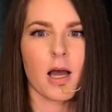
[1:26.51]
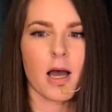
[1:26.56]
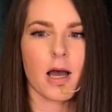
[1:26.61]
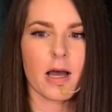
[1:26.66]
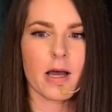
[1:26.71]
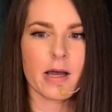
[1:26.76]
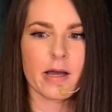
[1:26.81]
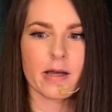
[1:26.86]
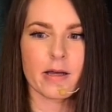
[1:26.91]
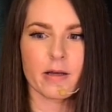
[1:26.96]

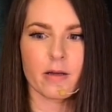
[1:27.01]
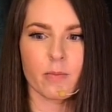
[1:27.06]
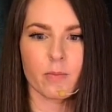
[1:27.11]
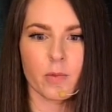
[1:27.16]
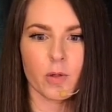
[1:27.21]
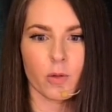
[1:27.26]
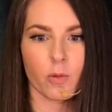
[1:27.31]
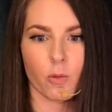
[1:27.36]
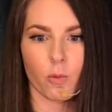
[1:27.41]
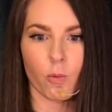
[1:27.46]

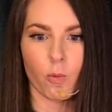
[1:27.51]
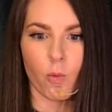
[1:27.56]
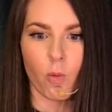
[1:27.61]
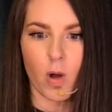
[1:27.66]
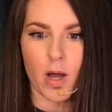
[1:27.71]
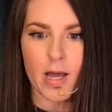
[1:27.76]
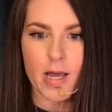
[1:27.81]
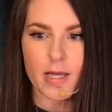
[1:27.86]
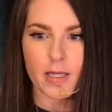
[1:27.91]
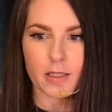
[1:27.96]

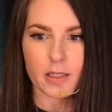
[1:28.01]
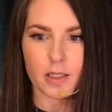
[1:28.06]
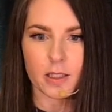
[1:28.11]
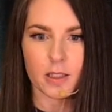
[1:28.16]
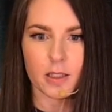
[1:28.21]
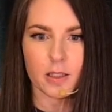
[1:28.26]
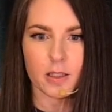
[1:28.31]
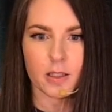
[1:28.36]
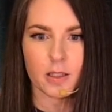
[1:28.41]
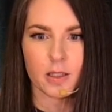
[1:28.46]
What